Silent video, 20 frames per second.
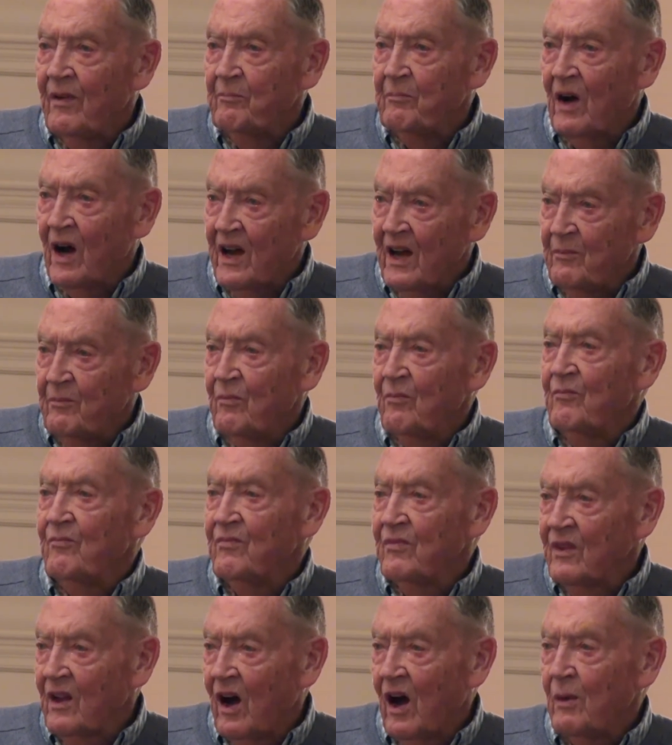I'm
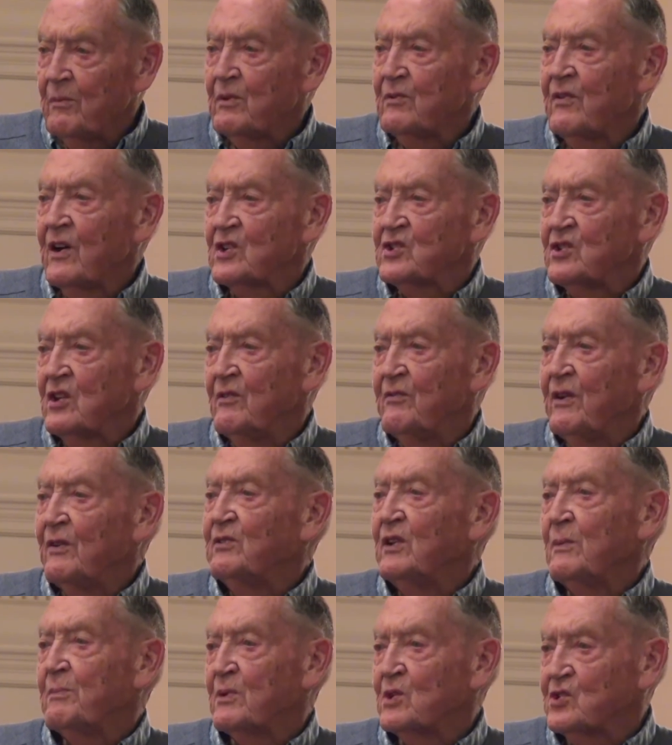invested
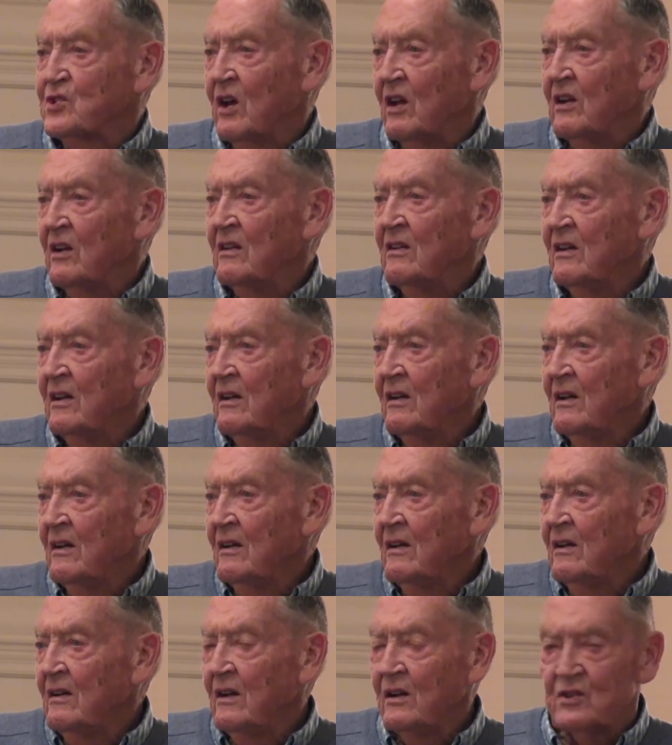50%
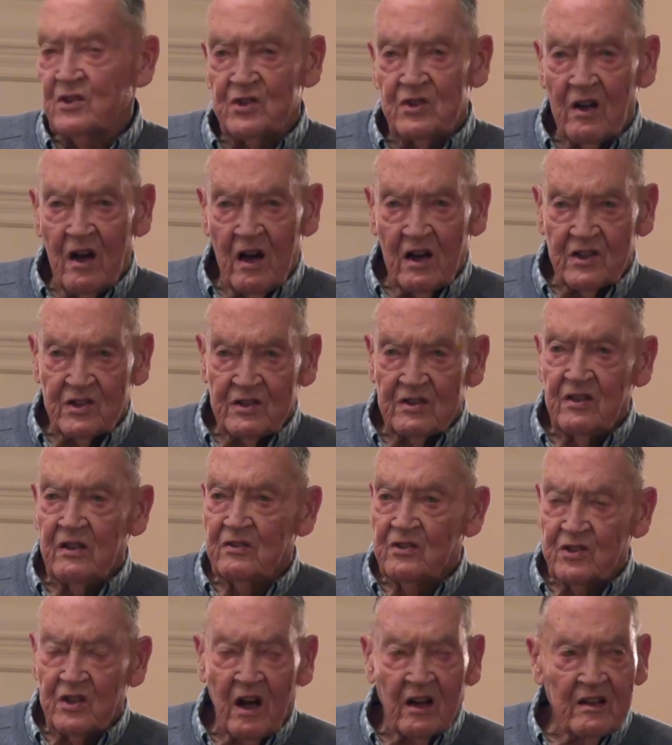in stocks,
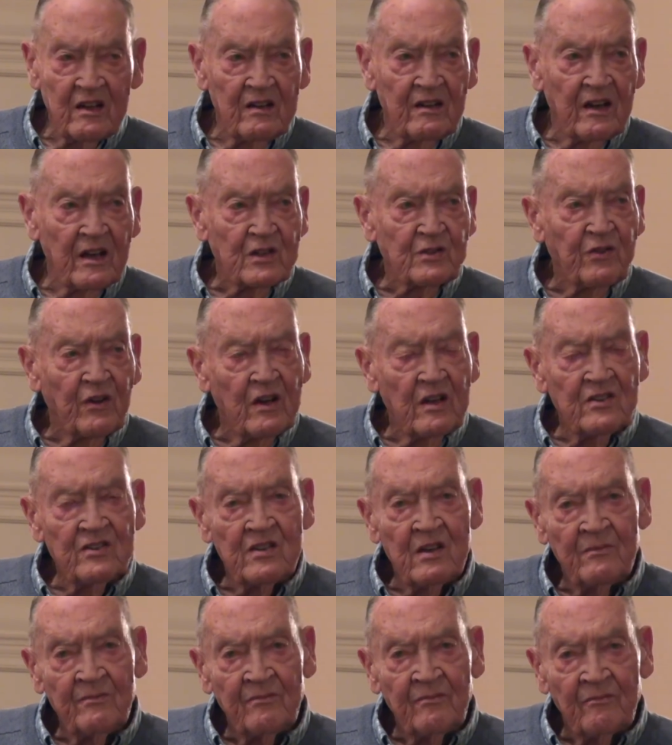stock index
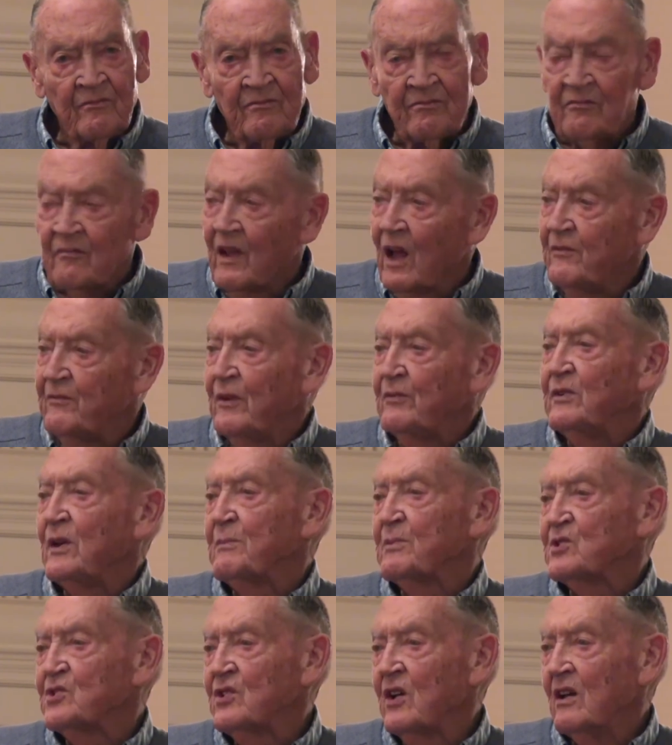funds, and
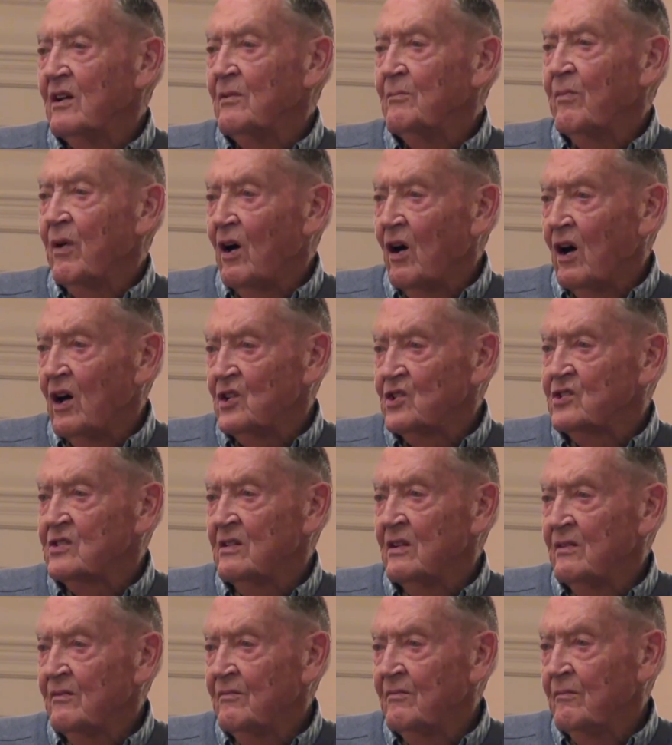50% in bonds,
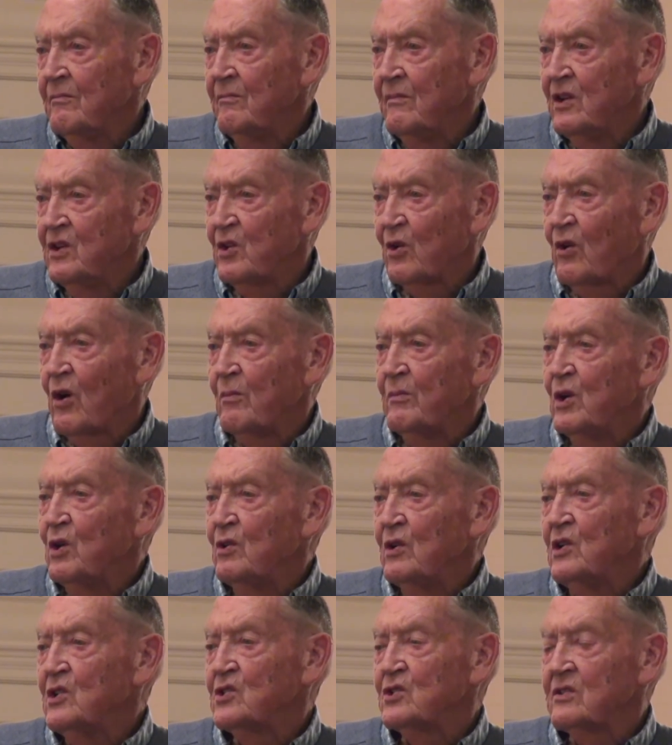either our
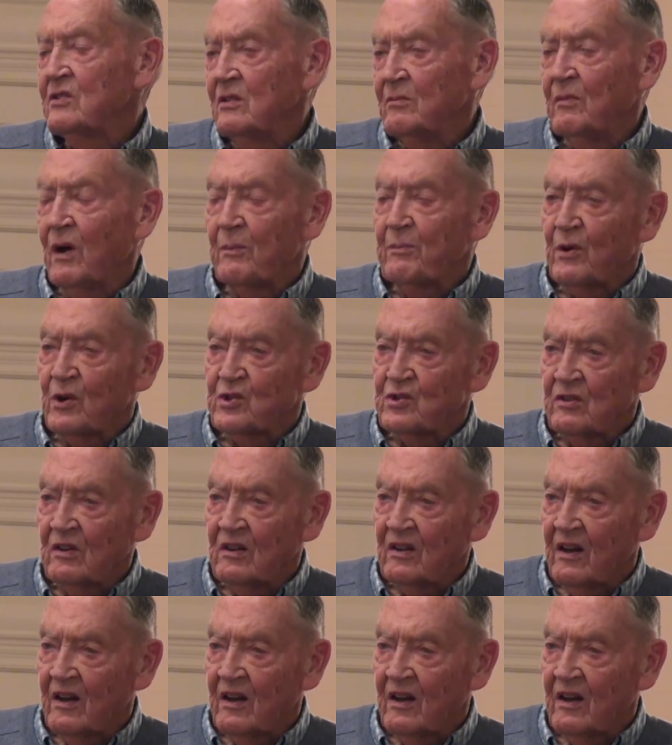munis in my personal